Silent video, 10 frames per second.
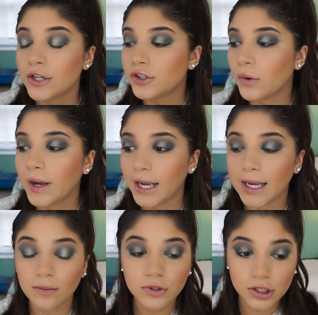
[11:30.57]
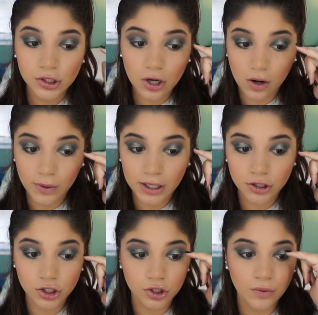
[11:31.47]
So I am just going
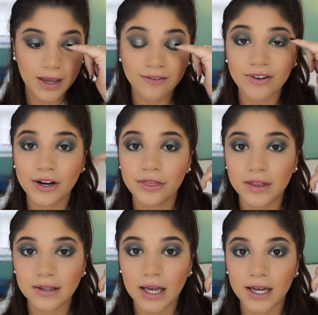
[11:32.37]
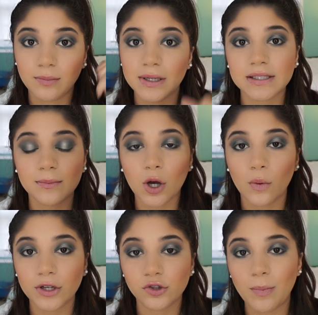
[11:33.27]
to do a very thin line because I'm
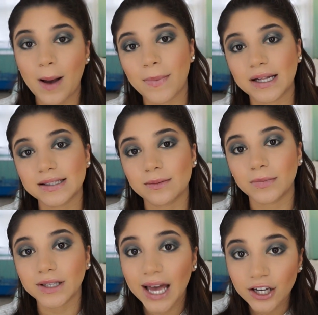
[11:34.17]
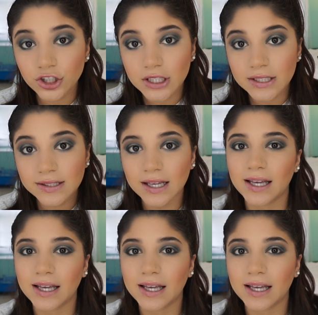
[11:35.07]
going to pop on some lashes,